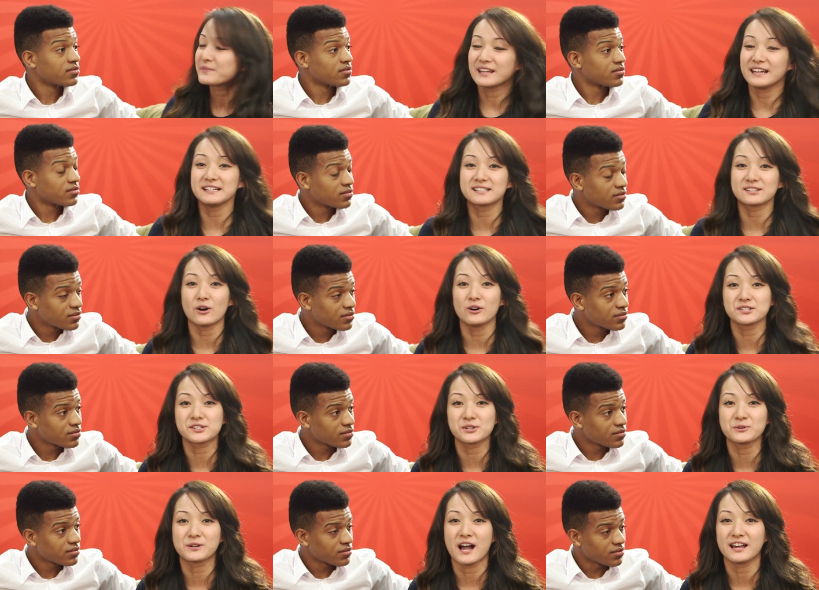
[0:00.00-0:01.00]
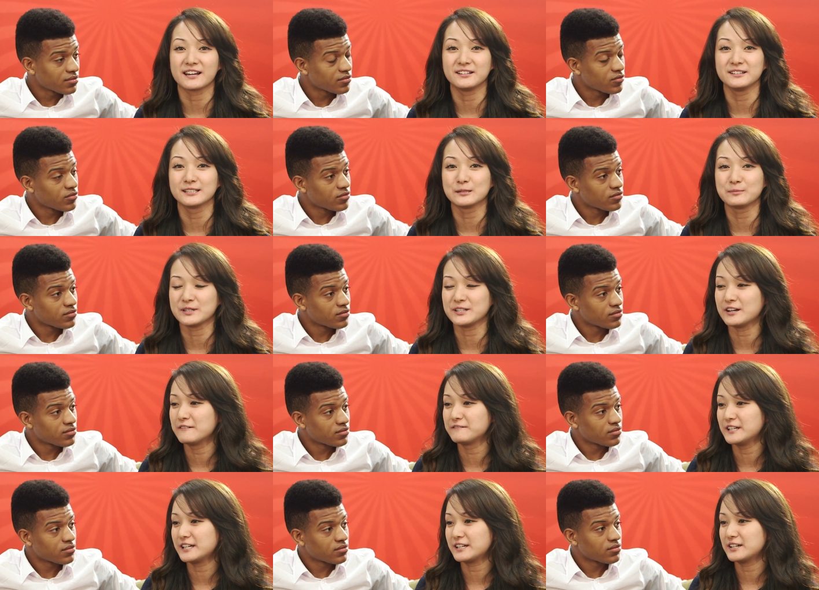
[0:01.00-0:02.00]
Speaker 1: It's also got a little bit of
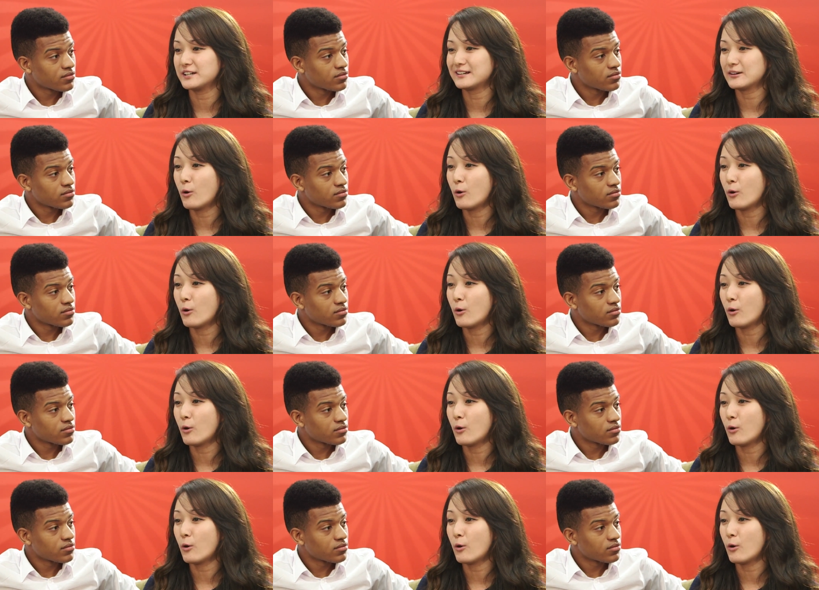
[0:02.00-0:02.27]
like a